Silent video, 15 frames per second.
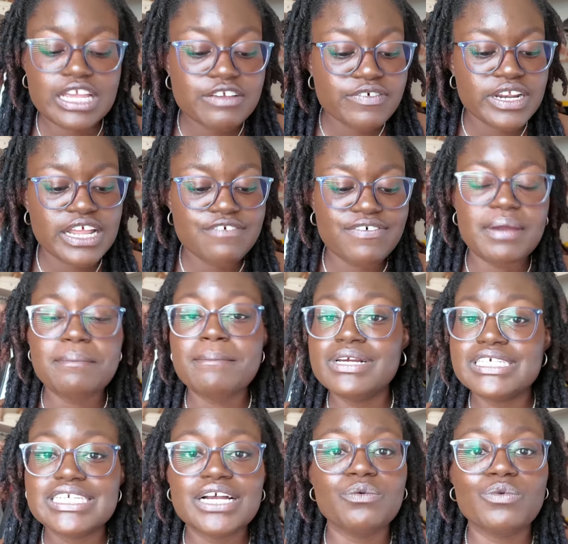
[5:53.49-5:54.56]
Even if I
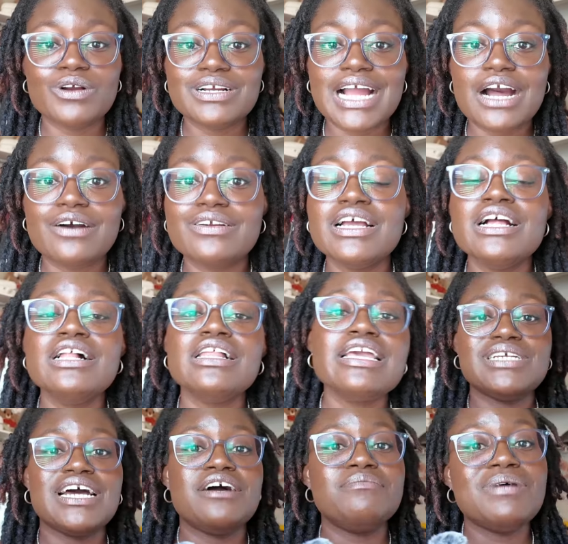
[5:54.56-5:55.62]
miss a workout, I'm
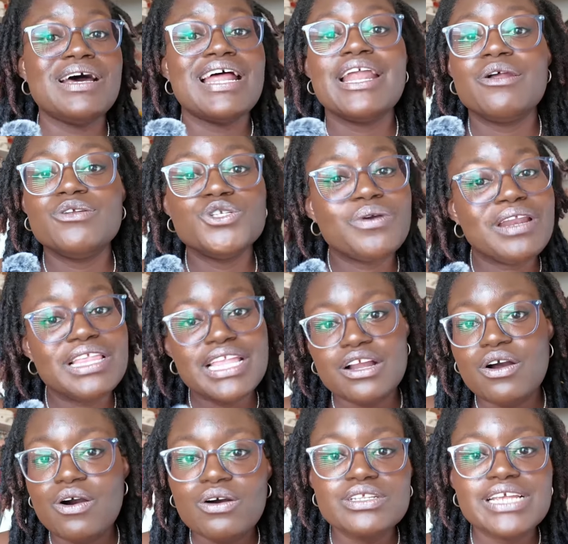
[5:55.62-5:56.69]
down bad, I don't do anything
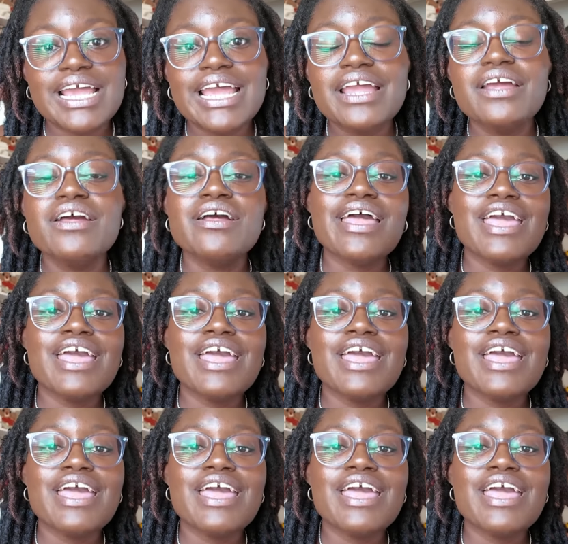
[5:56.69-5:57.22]
all day.